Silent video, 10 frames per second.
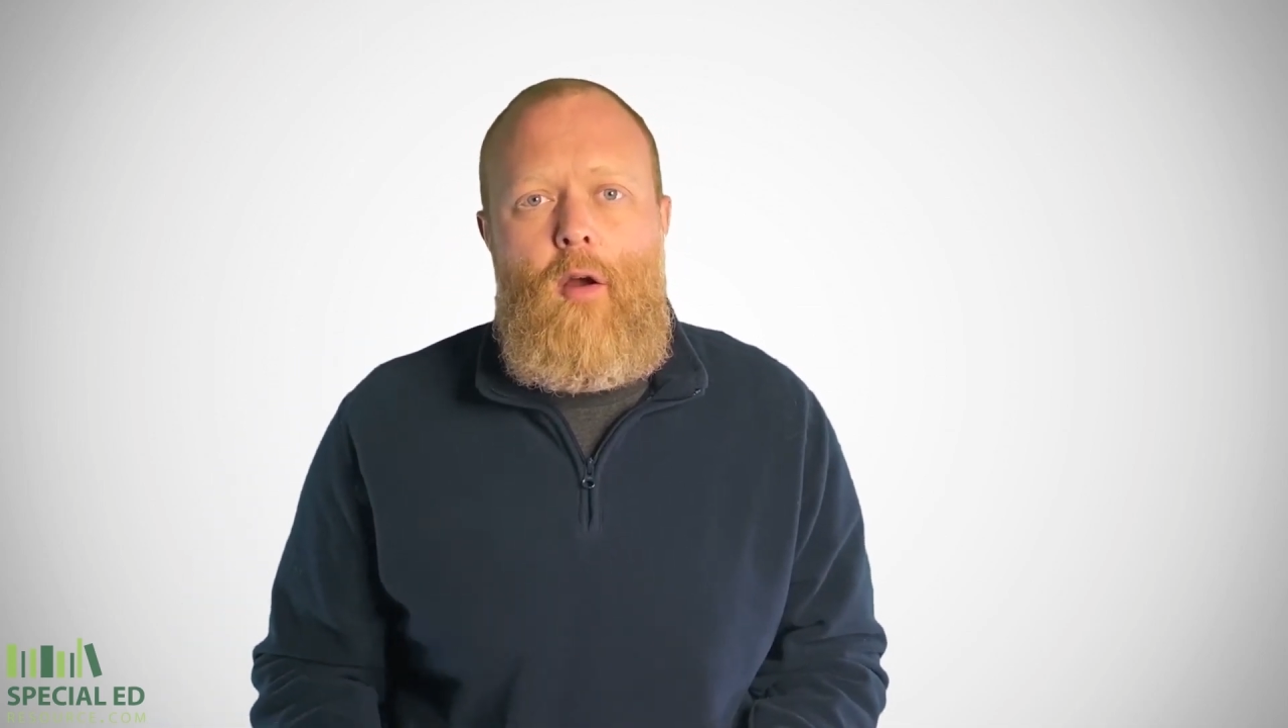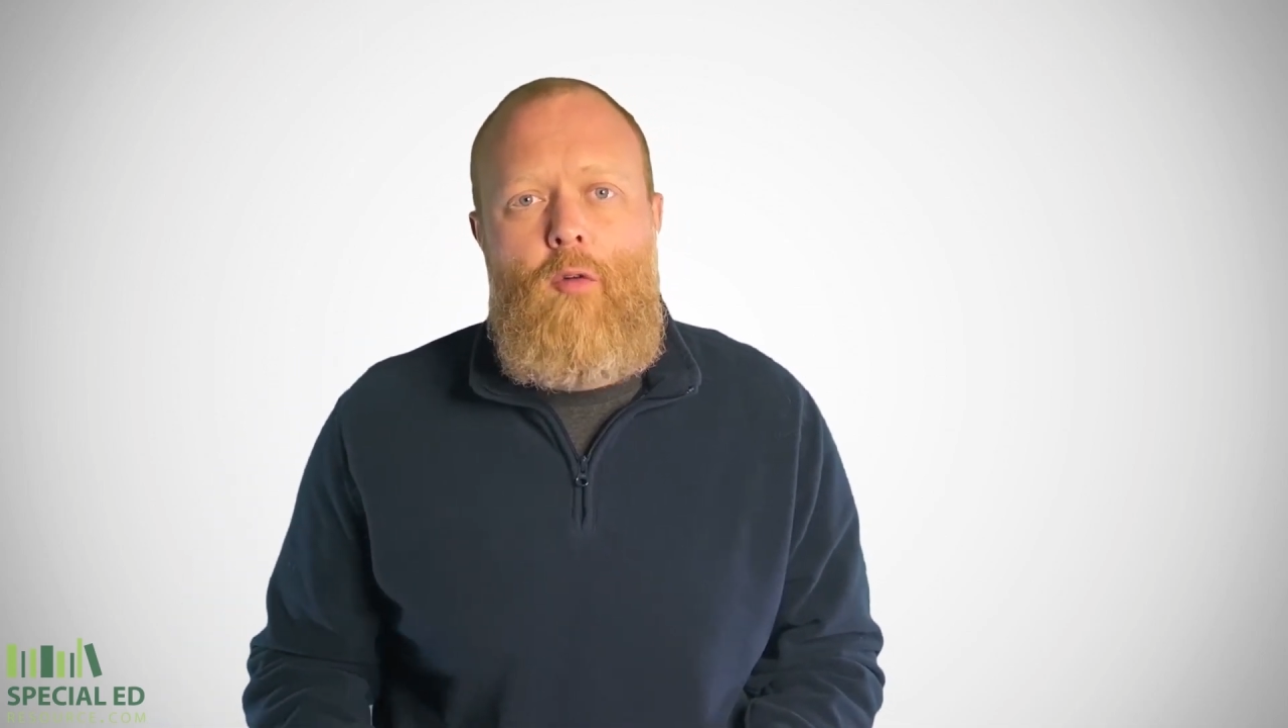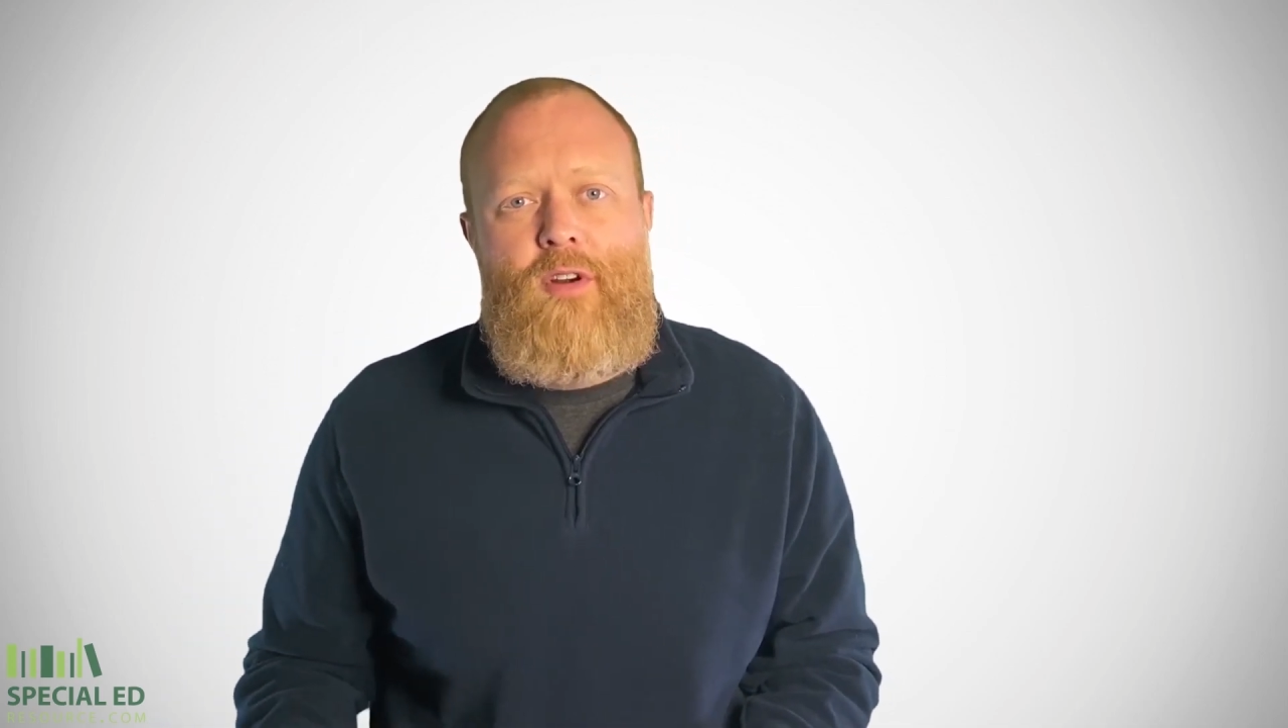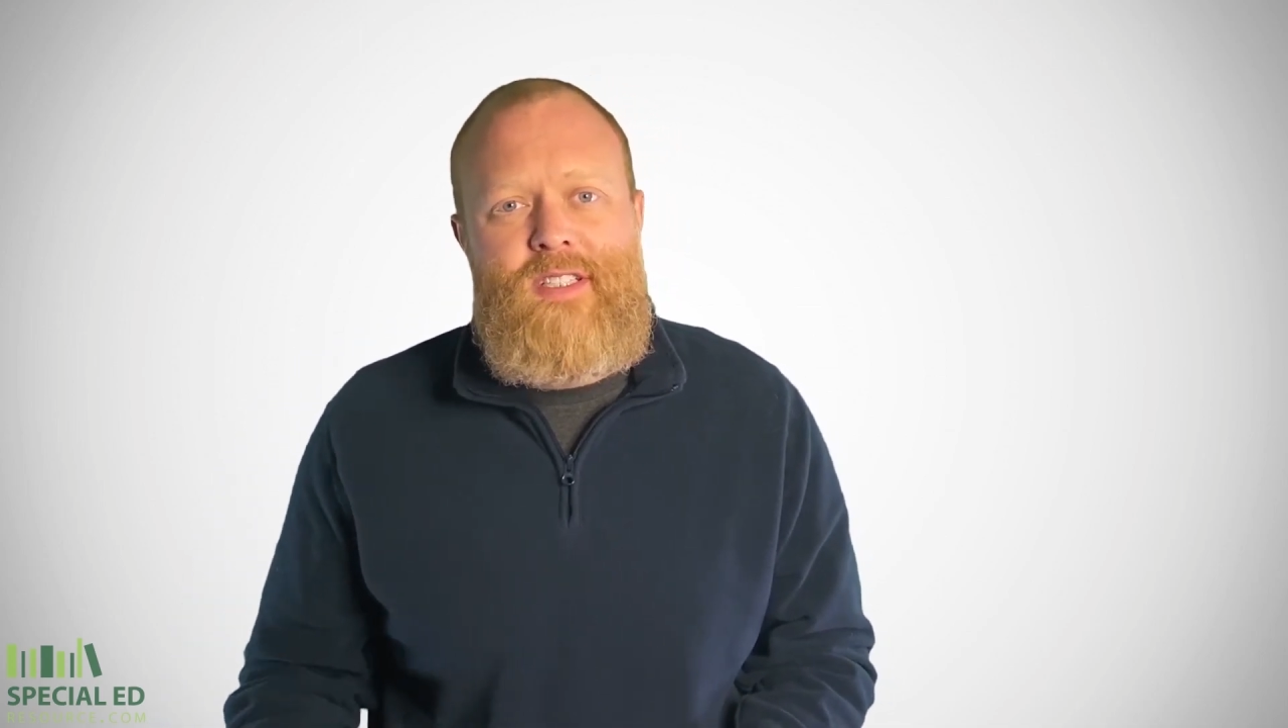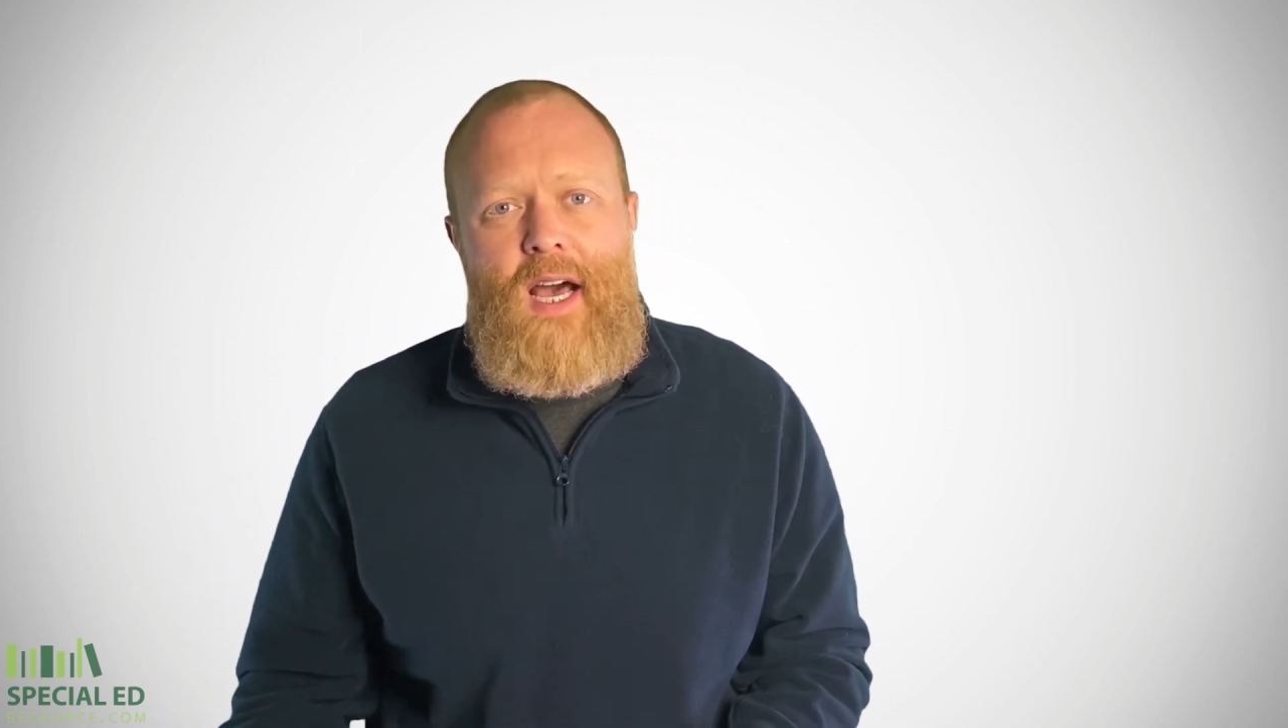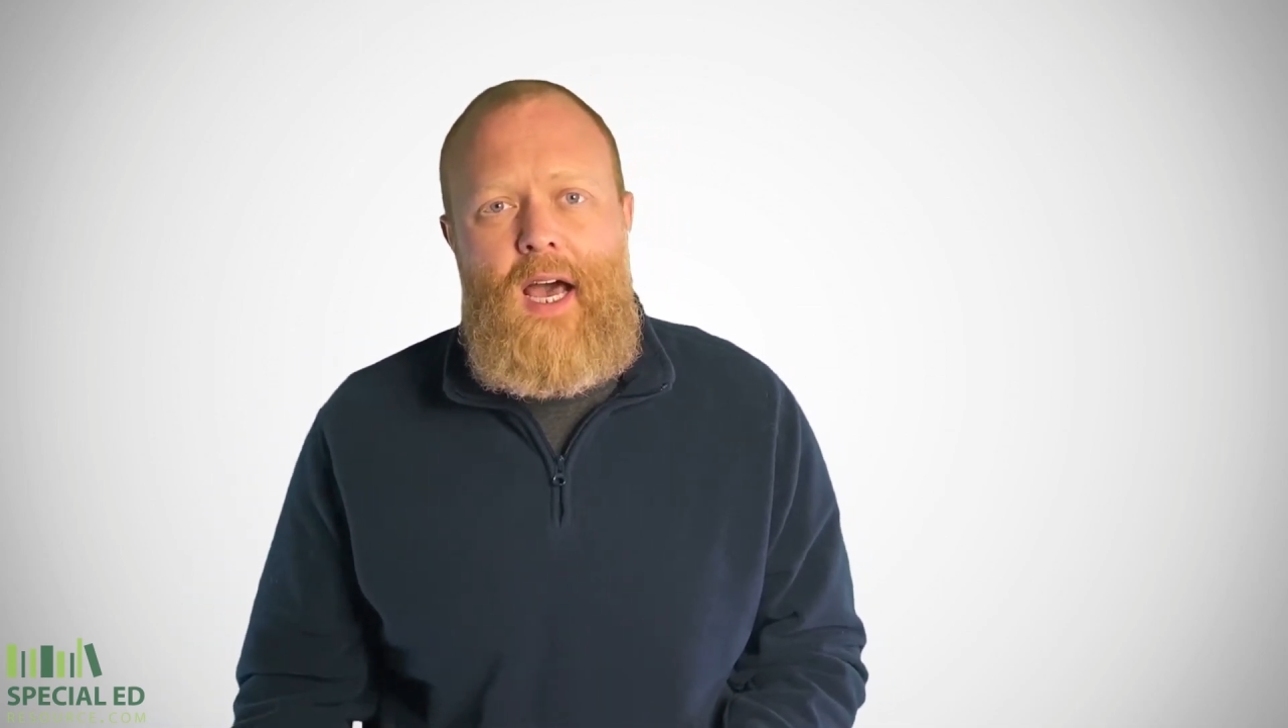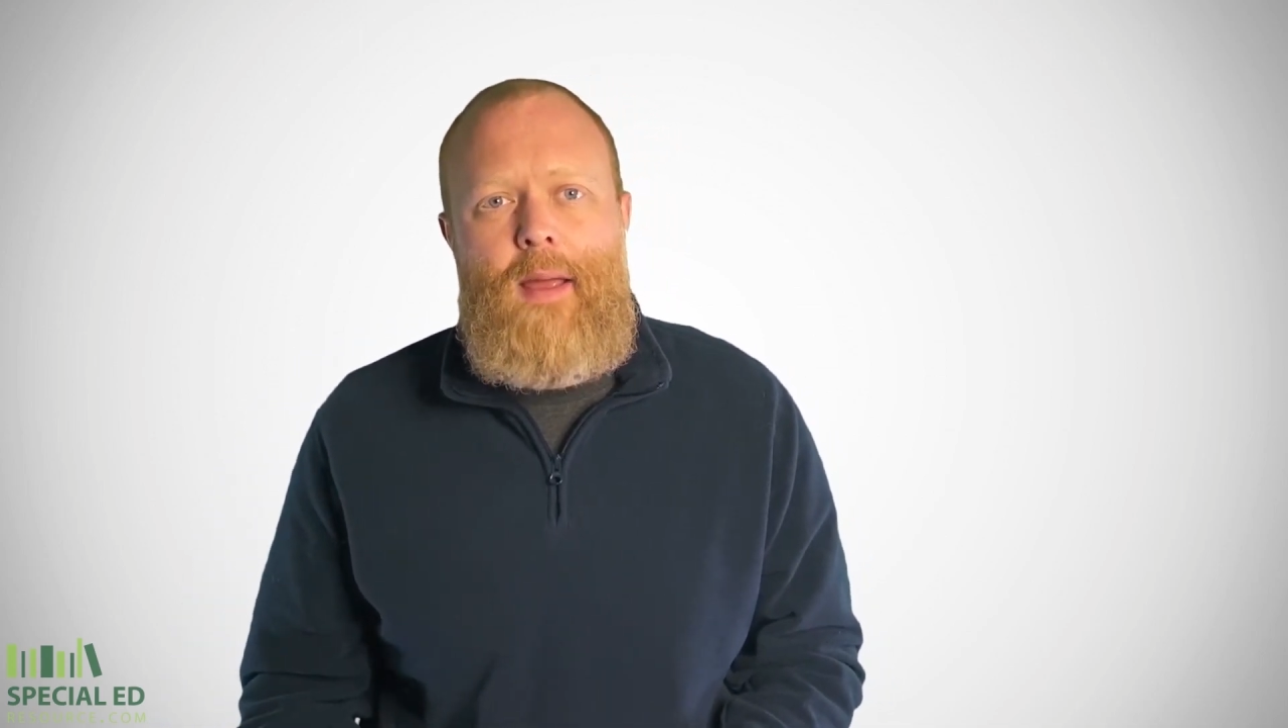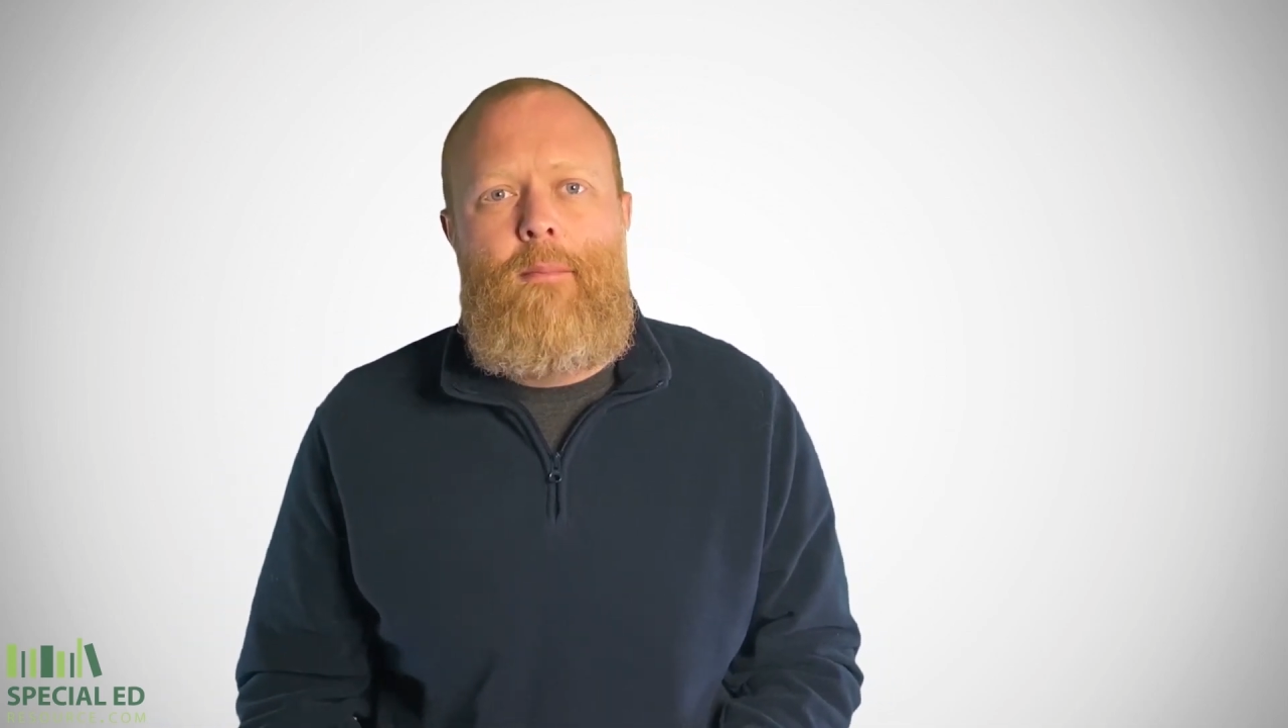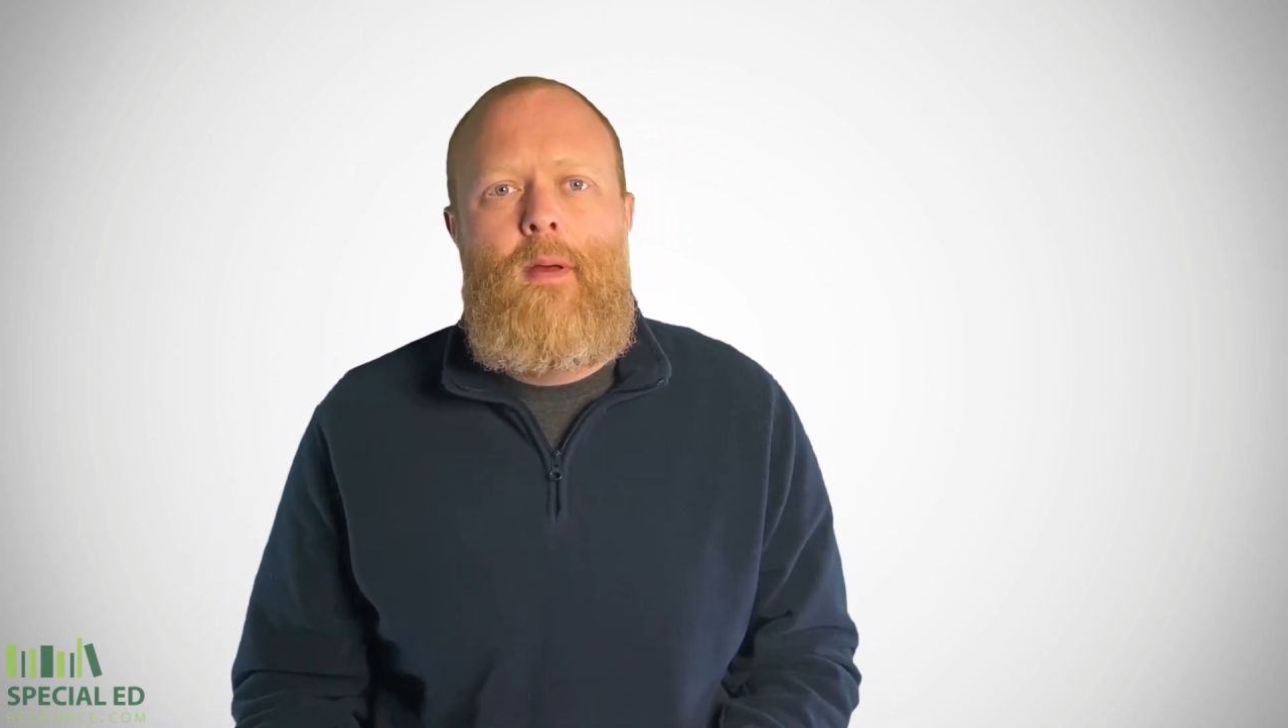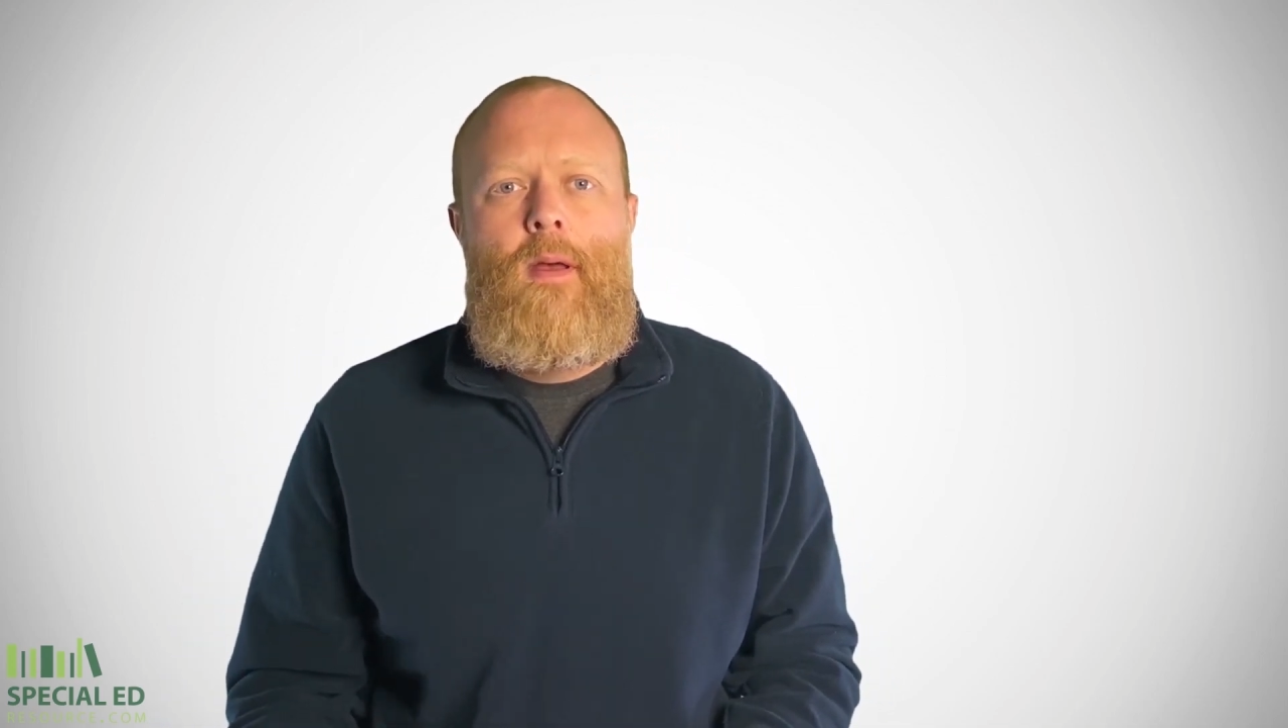over time,